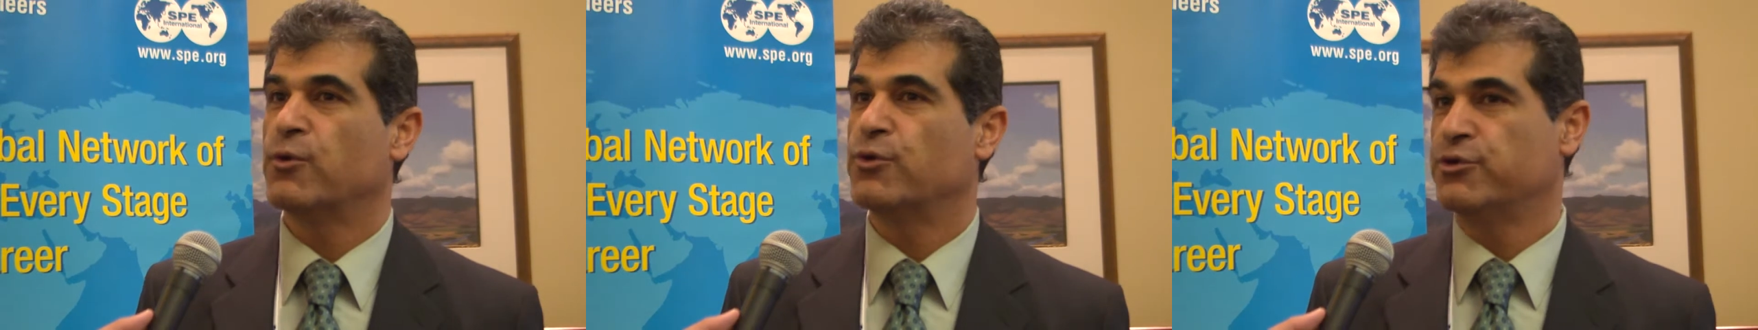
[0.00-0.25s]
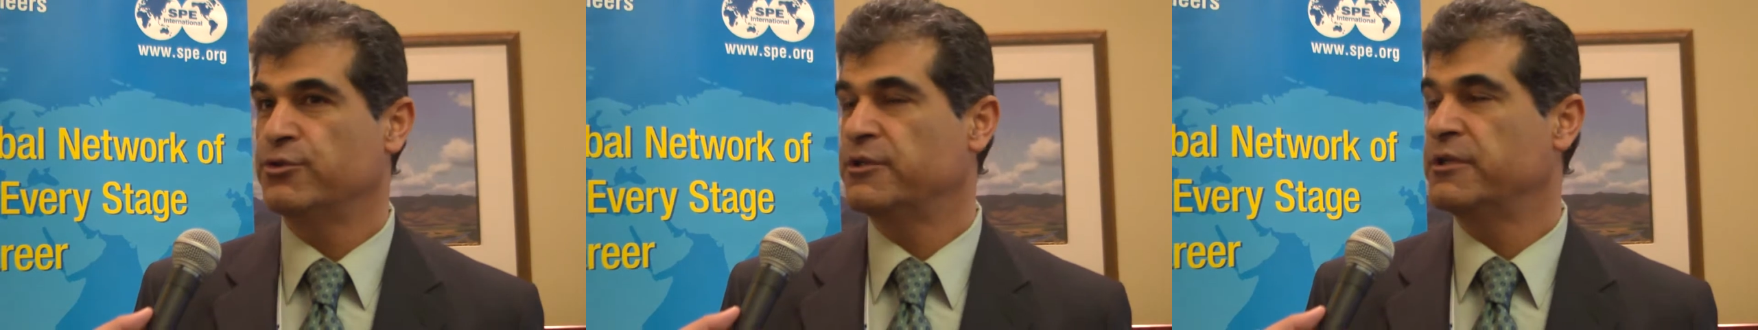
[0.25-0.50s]

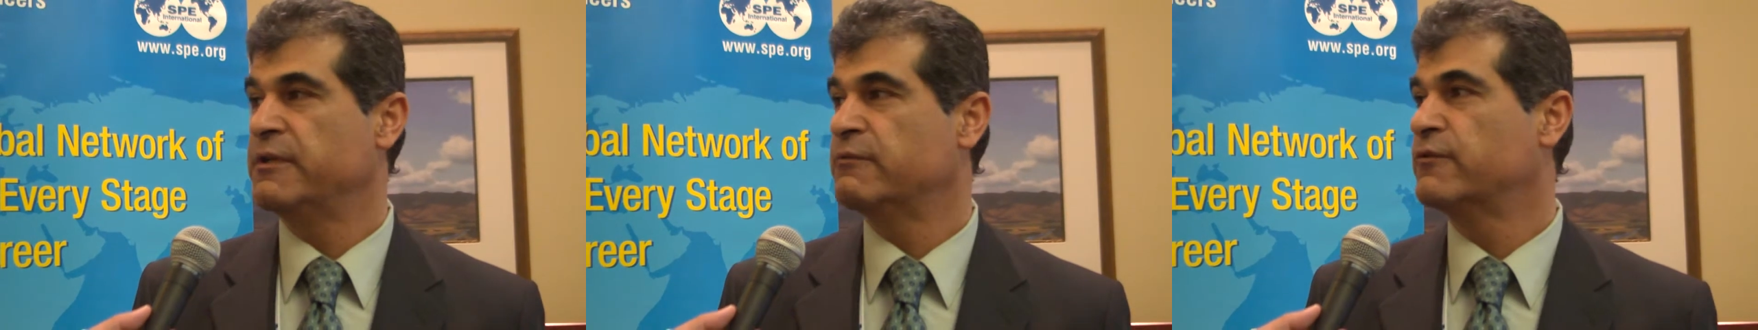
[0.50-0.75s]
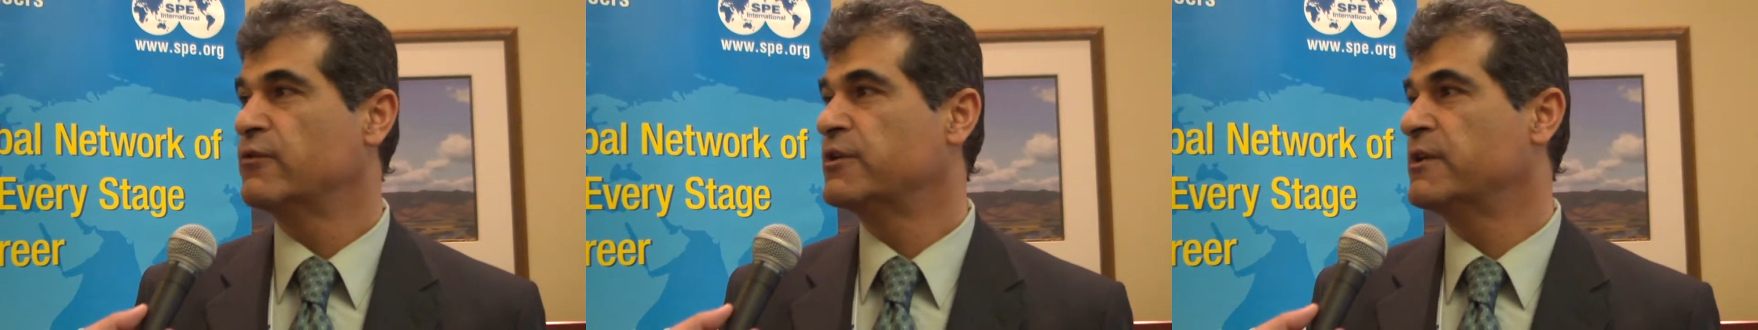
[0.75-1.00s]
ordinary
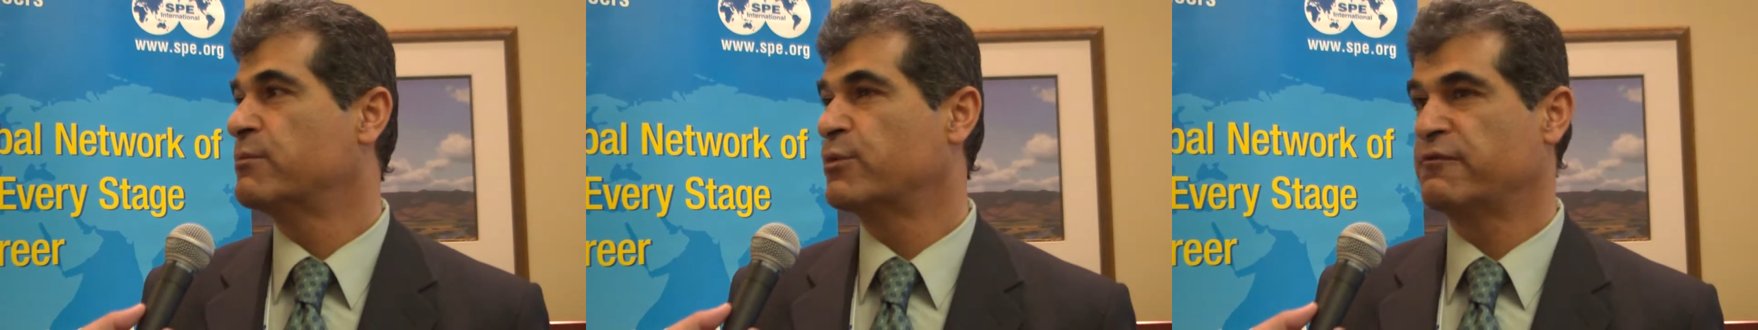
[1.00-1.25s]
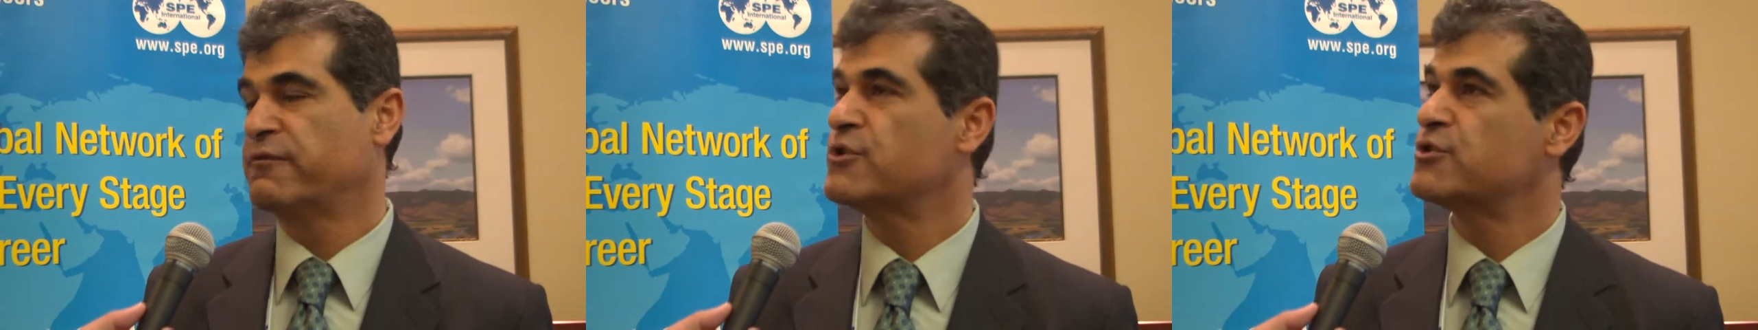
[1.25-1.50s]
for the
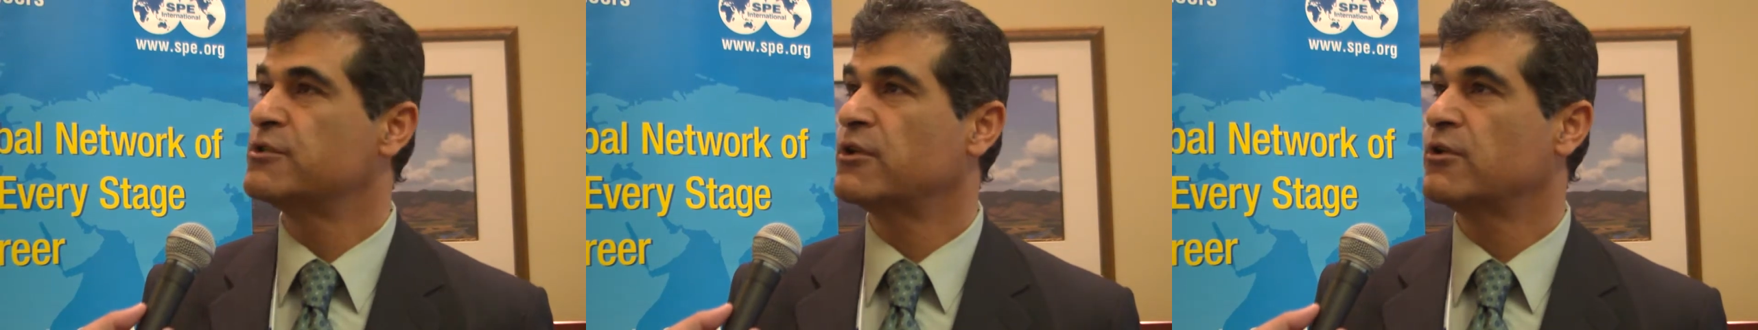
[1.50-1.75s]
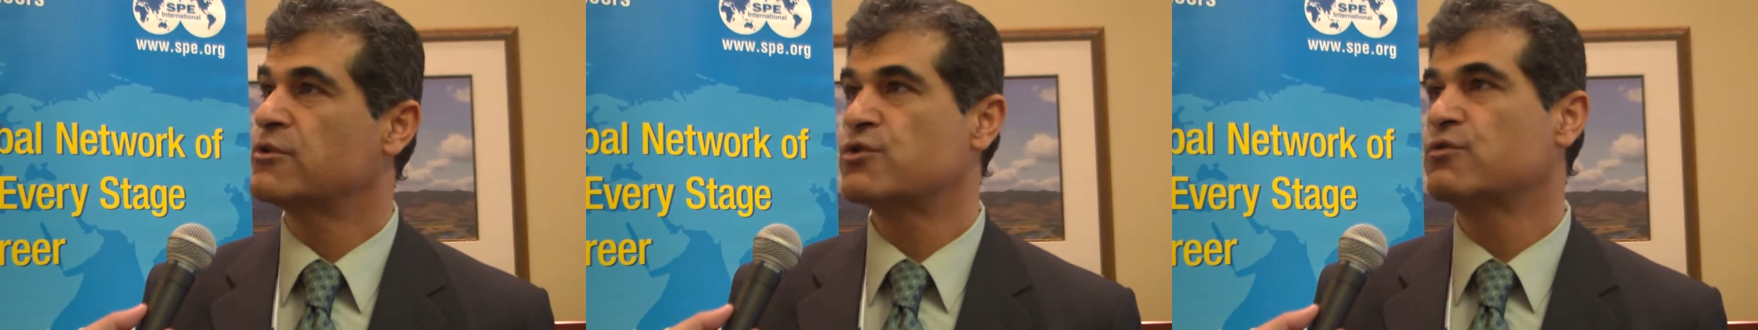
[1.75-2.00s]

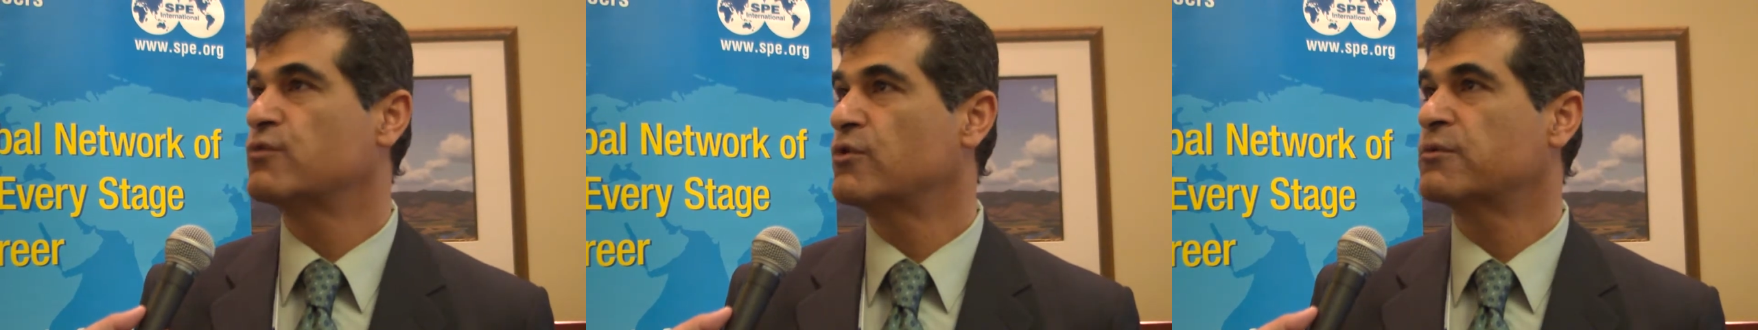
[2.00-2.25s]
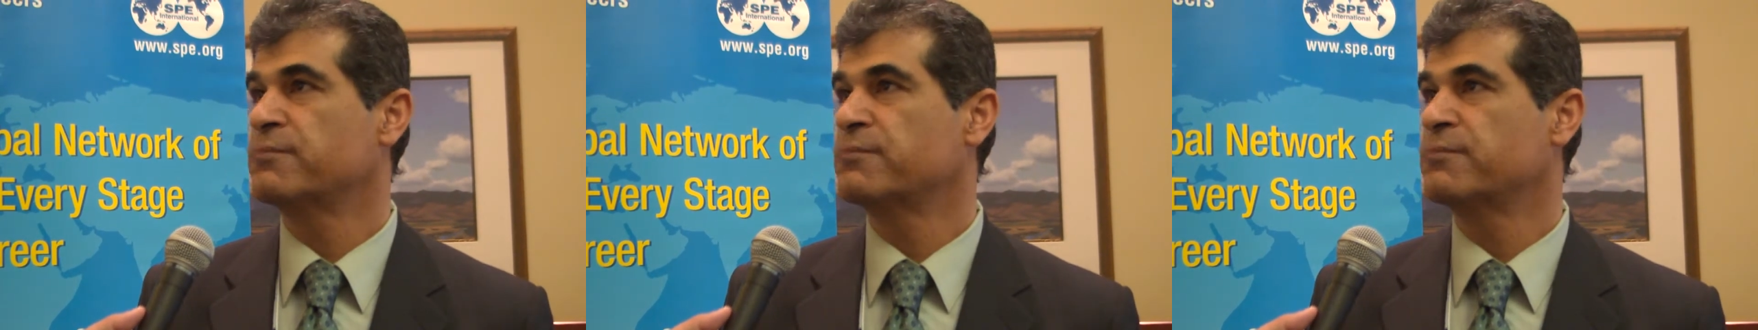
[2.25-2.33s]
professionals to